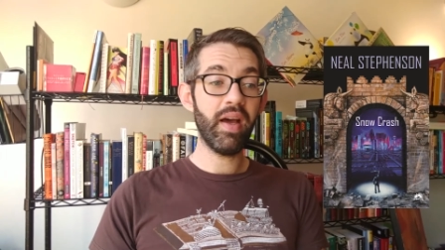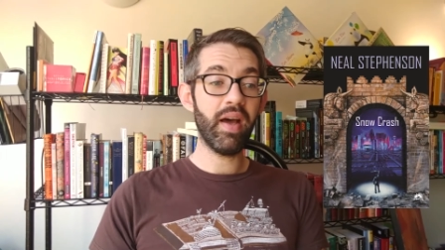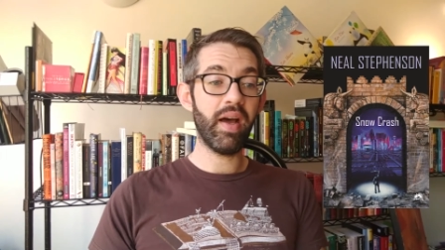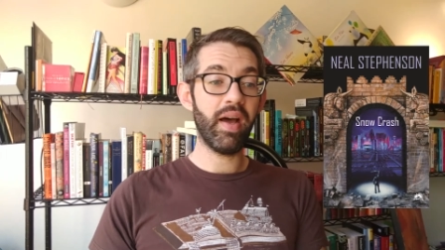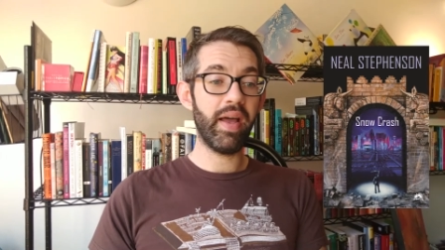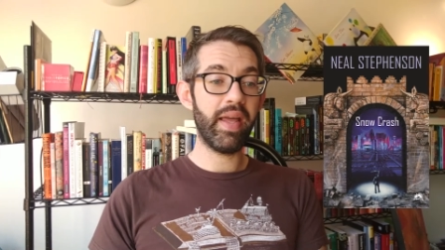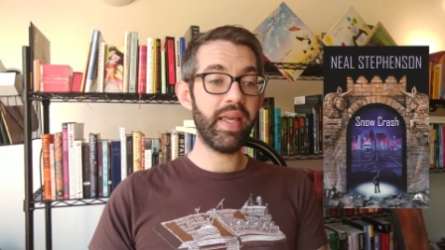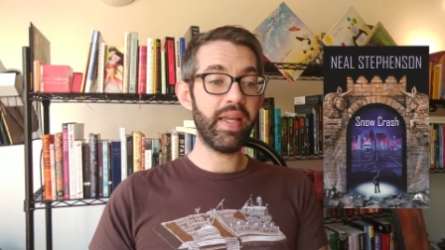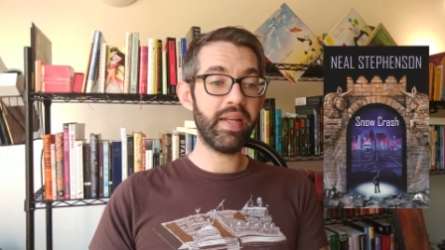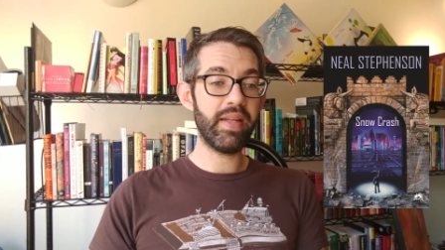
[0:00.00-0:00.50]

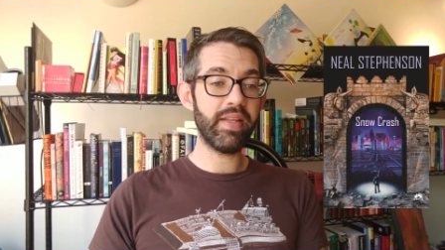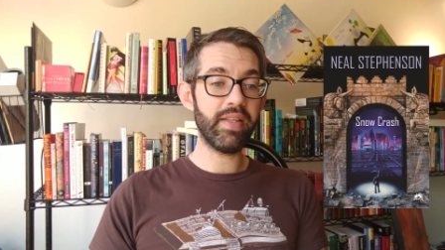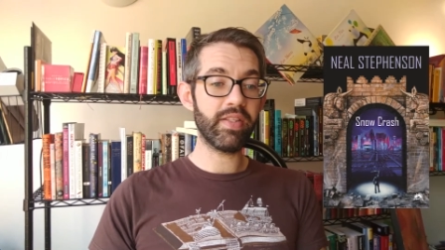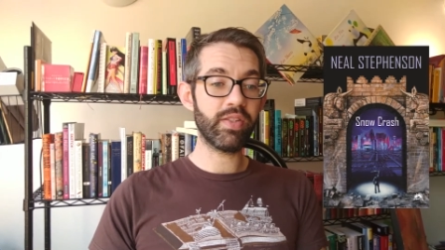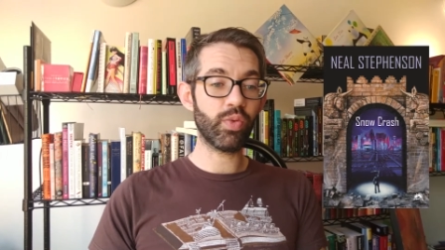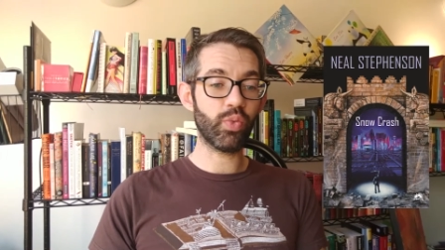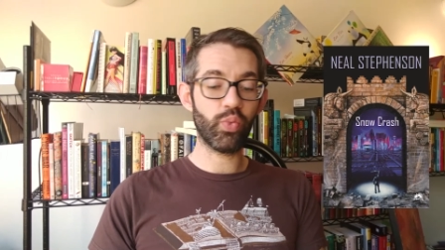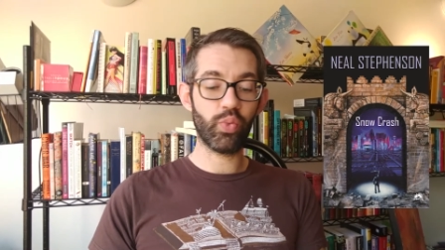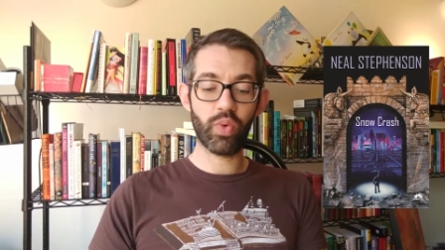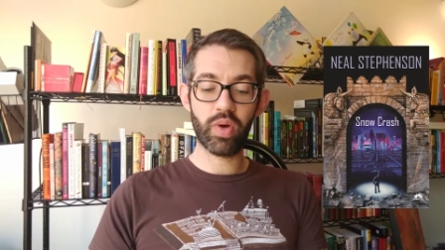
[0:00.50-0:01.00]
It
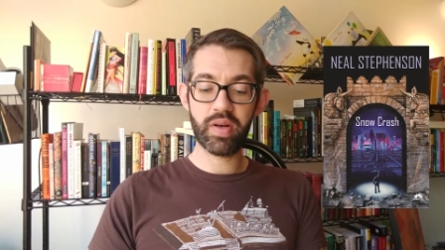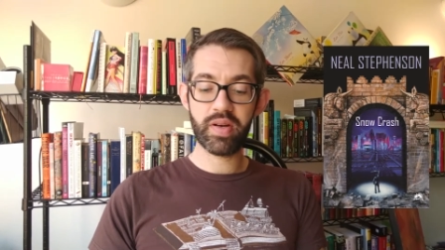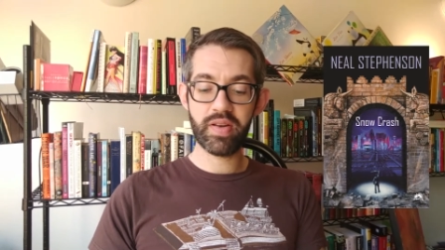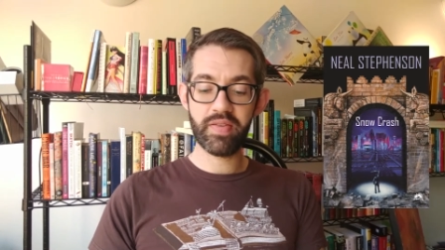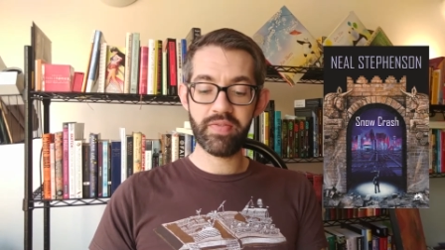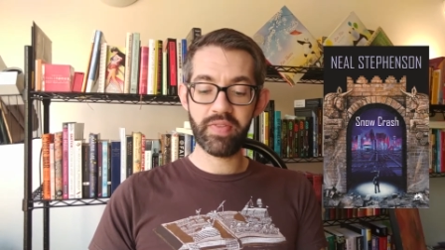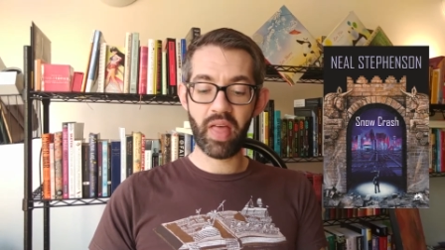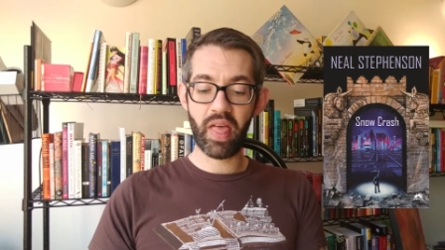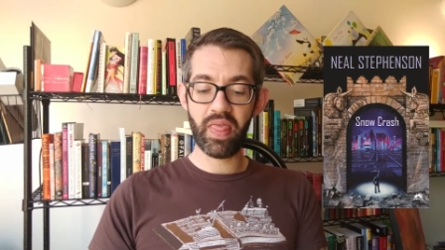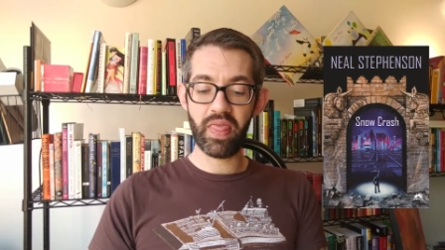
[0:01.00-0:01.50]
is one
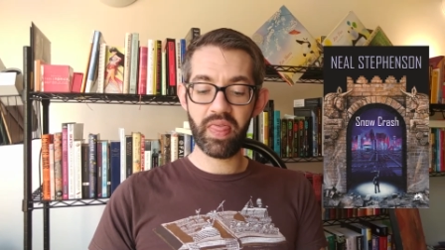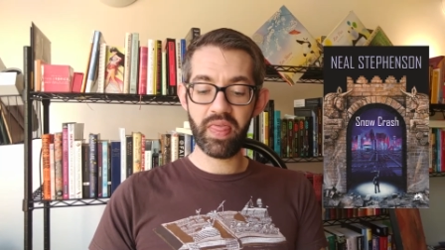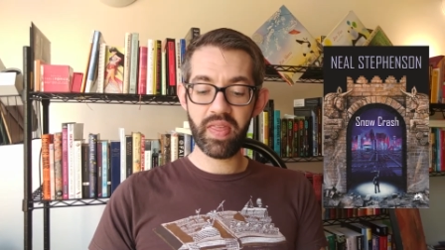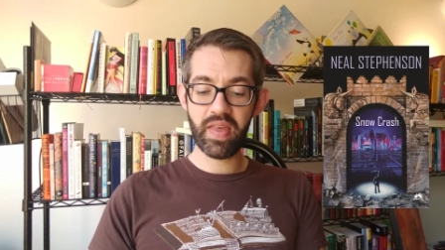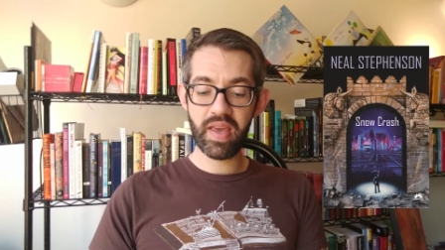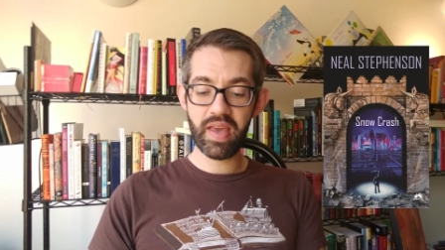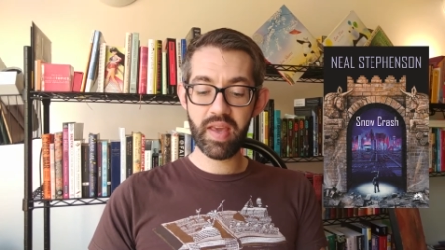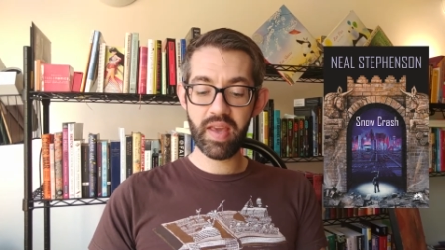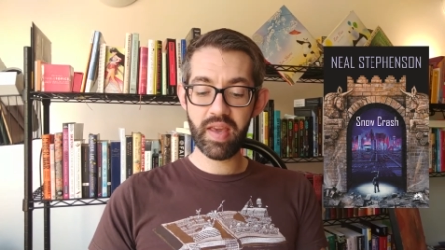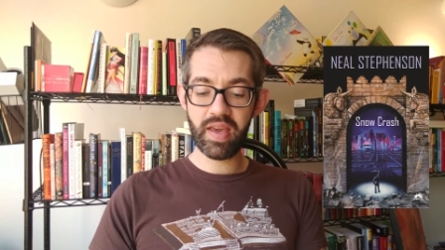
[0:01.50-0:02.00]
of
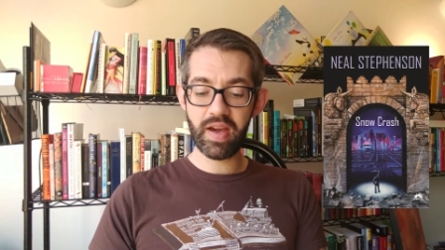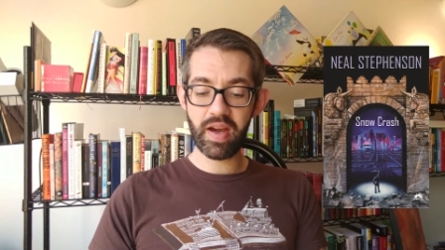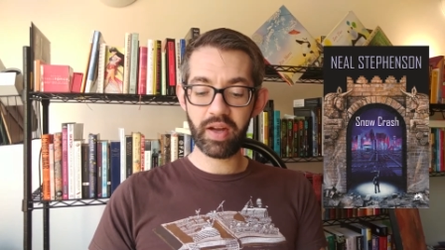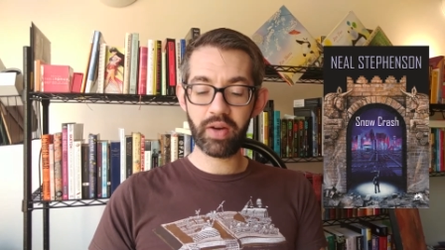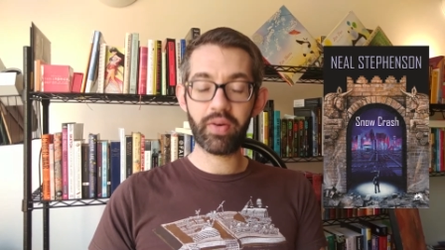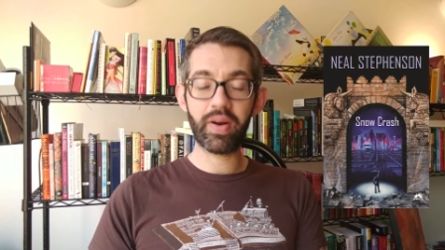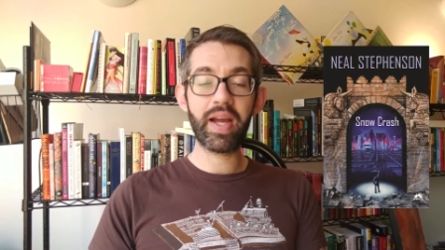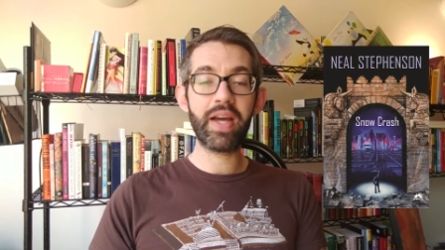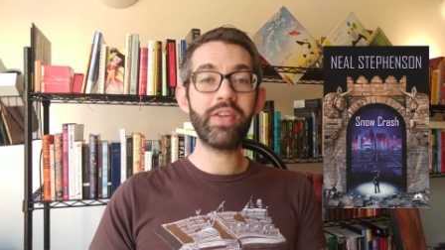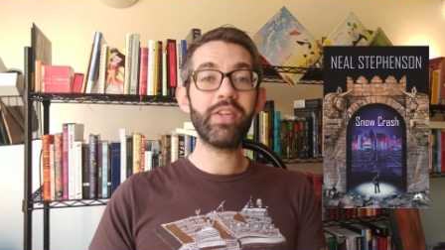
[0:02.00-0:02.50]
the
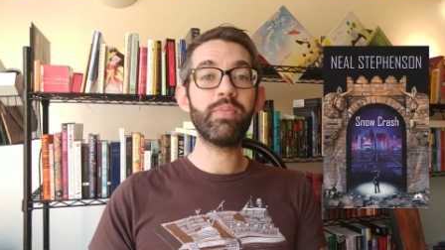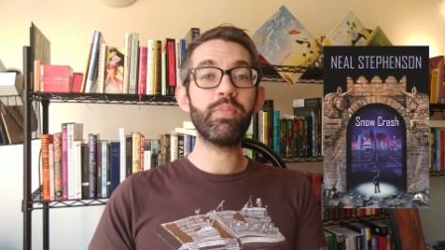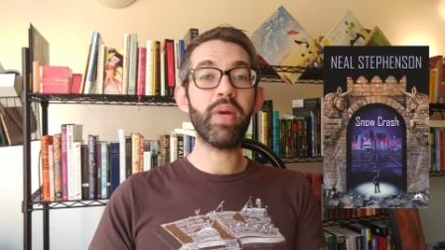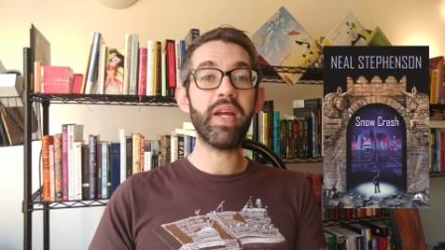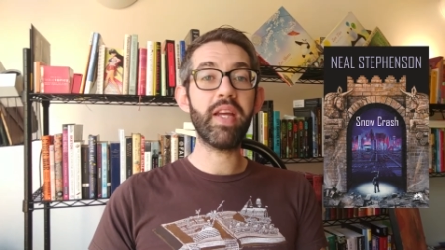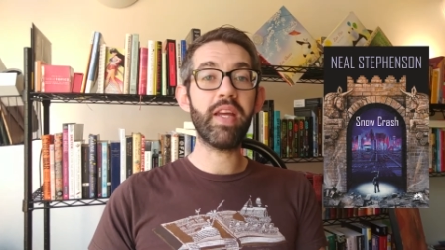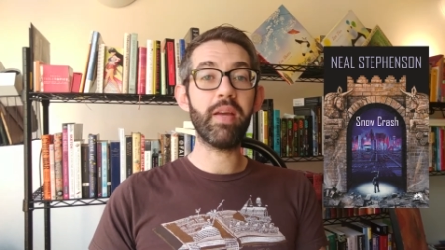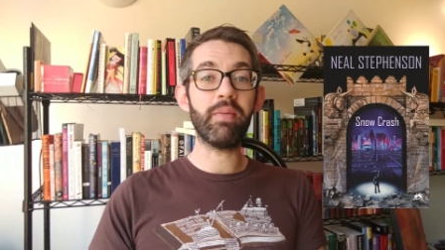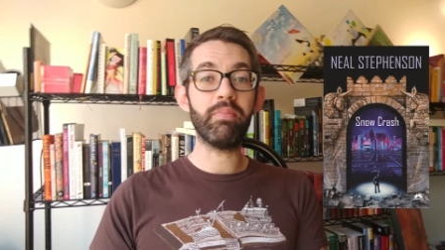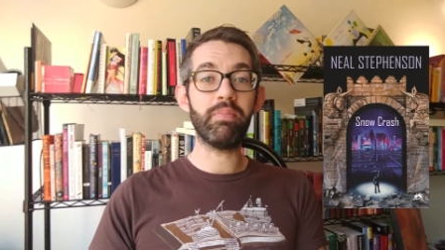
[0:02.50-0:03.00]

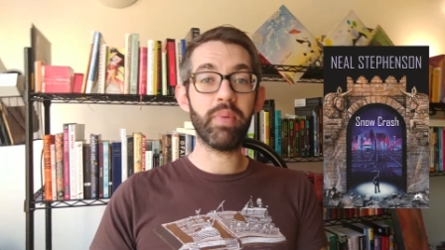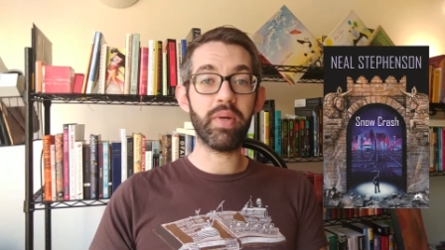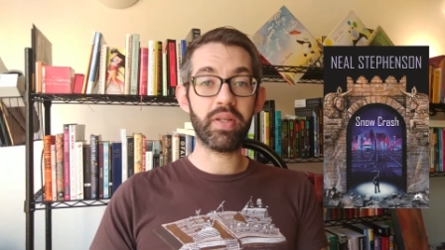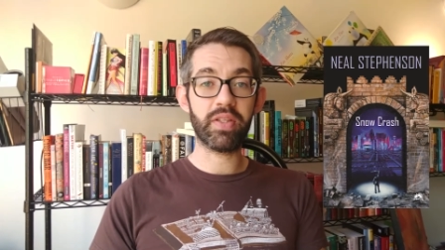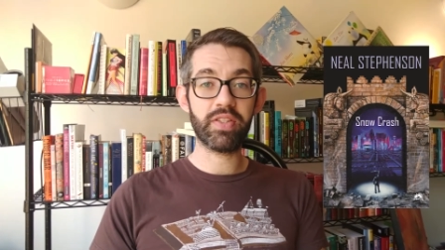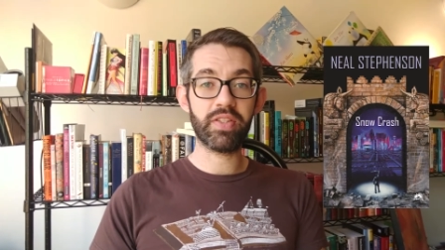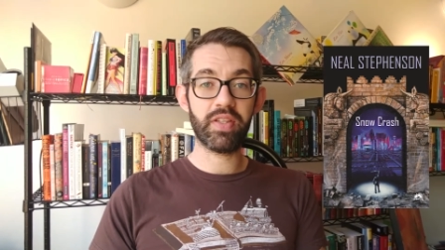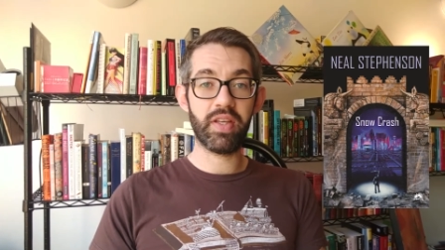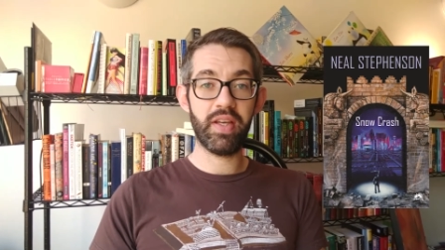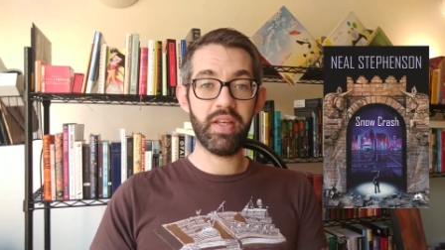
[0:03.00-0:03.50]
groundbreaking
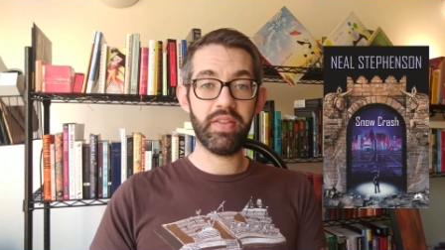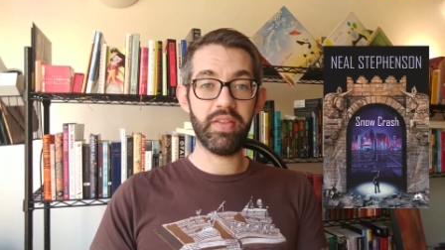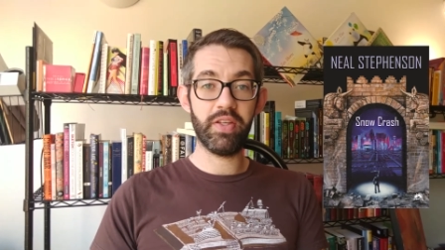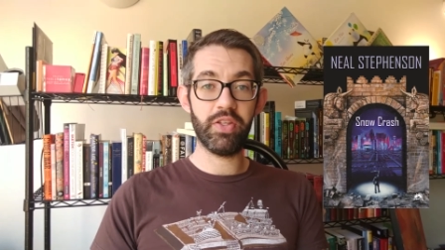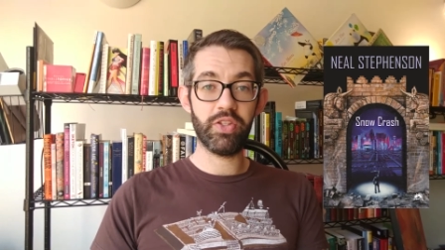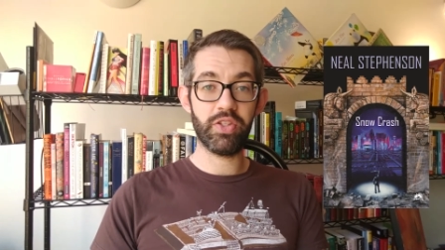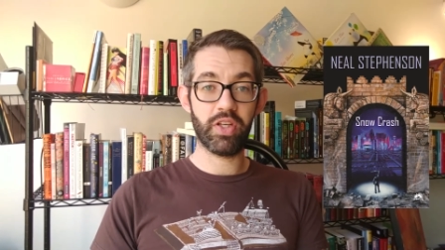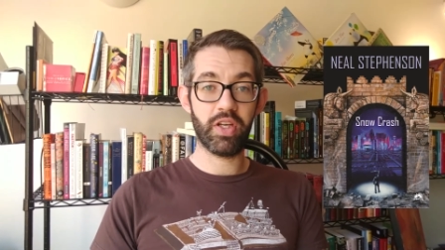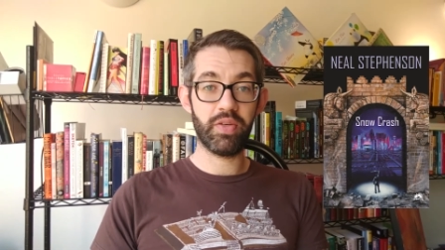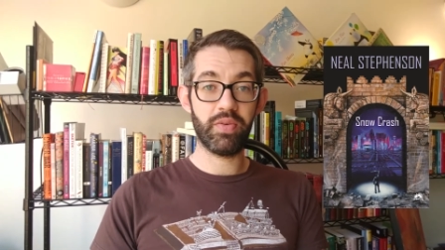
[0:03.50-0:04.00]
books in
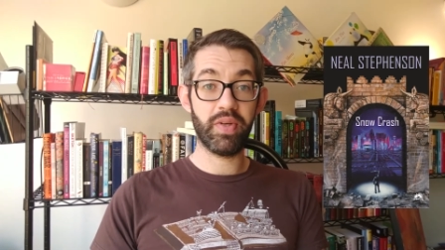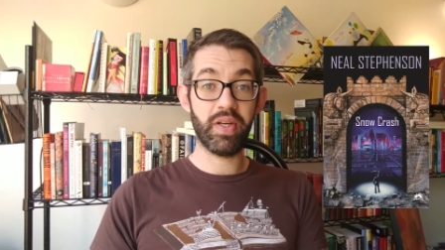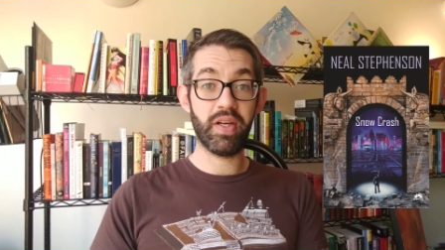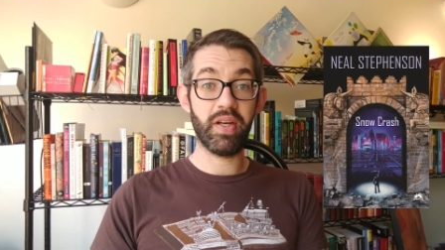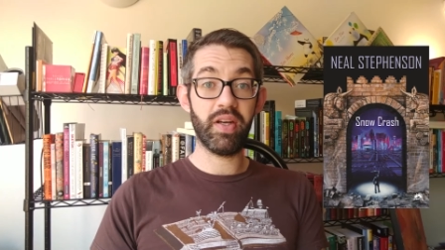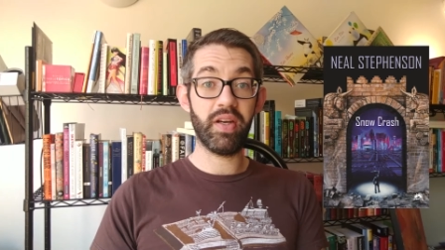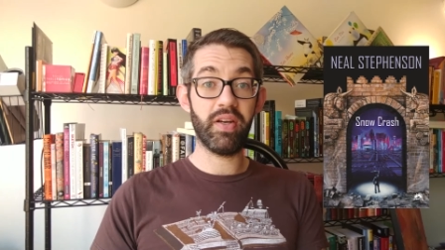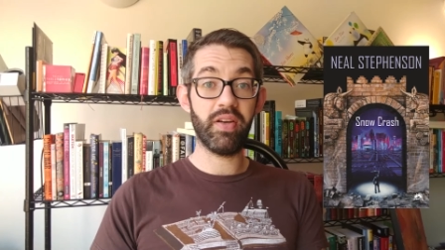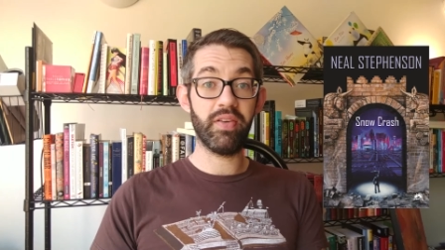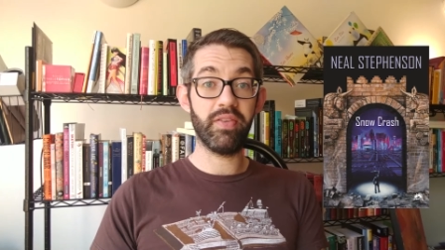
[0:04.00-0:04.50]
the genre
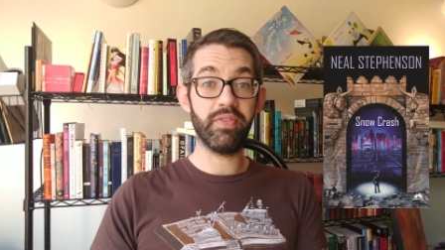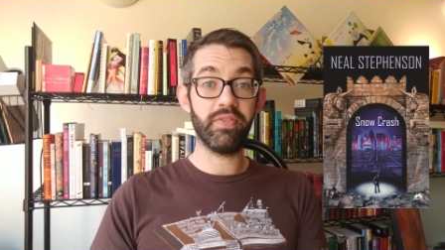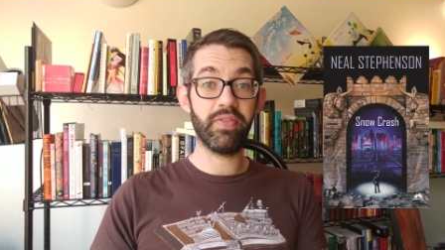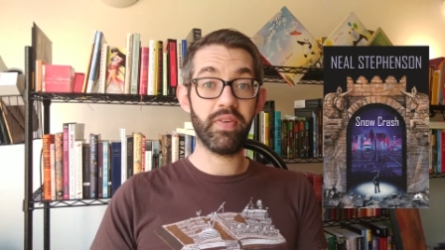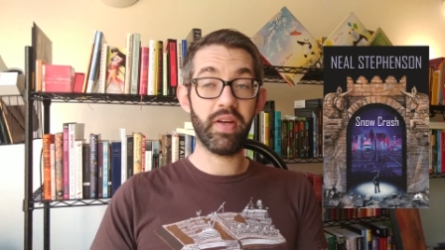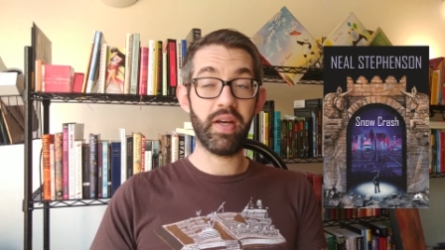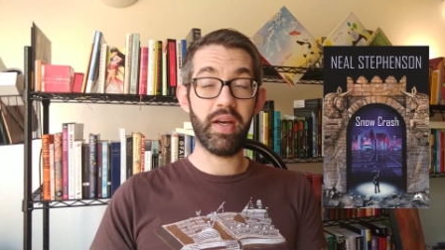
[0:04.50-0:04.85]
of